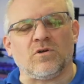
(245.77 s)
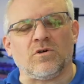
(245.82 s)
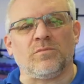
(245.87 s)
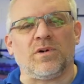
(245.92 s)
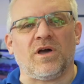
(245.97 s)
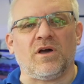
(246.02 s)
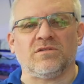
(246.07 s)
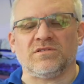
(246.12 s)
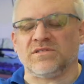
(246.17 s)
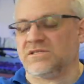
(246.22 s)

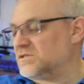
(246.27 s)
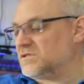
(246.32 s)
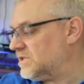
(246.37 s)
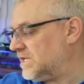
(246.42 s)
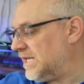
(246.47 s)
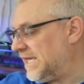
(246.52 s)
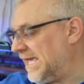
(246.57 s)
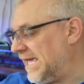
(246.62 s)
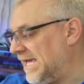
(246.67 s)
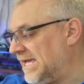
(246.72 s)
compounds
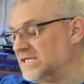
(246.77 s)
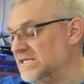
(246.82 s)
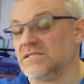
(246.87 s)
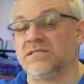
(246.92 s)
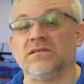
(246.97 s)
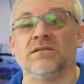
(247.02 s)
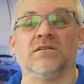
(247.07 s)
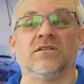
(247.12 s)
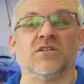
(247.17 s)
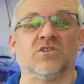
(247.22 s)
and
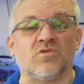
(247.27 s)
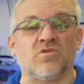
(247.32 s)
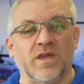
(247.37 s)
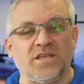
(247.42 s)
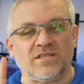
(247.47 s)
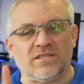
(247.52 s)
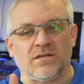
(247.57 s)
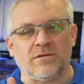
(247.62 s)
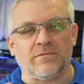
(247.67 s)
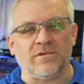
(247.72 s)
the
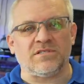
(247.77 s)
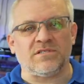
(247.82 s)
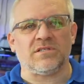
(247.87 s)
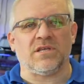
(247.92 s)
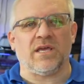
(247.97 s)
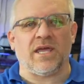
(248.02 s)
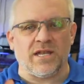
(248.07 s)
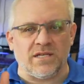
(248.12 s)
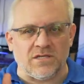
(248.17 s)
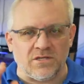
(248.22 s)
trace elements,
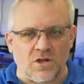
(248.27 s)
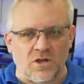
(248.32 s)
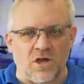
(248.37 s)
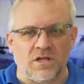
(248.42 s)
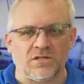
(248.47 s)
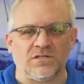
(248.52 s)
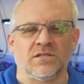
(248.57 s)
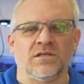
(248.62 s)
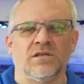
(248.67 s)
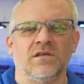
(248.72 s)
and
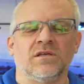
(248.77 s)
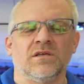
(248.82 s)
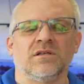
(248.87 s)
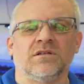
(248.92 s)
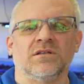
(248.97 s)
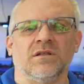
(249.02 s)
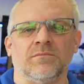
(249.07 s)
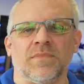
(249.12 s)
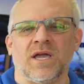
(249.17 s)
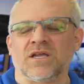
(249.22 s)
not
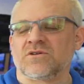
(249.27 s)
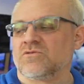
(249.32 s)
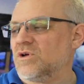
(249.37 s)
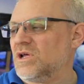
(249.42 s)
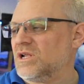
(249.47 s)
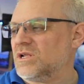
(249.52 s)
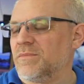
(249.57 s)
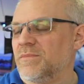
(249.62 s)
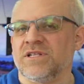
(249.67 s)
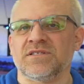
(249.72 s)
the macro
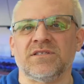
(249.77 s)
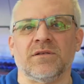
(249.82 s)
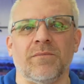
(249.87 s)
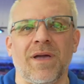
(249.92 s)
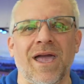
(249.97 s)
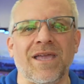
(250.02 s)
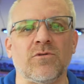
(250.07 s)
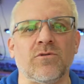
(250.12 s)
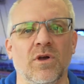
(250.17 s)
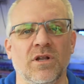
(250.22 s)
elements and
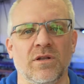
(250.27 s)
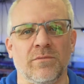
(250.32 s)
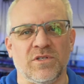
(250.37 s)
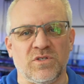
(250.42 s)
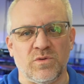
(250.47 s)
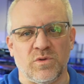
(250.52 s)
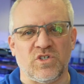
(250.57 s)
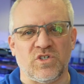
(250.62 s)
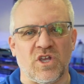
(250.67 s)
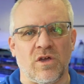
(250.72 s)
micro
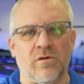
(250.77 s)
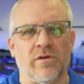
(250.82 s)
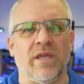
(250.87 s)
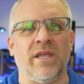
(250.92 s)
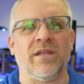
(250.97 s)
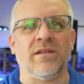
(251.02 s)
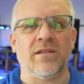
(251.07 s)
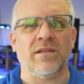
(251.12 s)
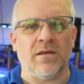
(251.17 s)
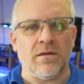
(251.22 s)
elements which are
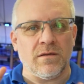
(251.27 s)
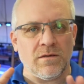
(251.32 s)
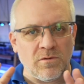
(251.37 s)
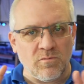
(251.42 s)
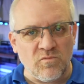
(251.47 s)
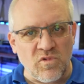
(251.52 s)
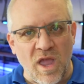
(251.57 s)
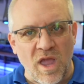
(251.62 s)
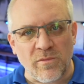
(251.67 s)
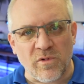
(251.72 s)
in the
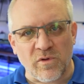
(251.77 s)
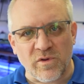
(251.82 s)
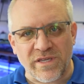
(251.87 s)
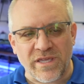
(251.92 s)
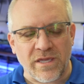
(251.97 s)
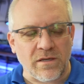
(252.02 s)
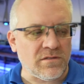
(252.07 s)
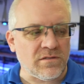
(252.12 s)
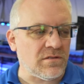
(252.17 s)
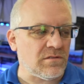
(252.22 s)
primary
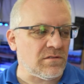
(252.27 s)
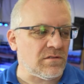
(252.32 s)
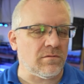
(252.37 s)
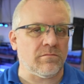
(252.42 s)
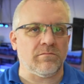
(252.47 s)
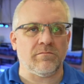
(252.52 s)
care system.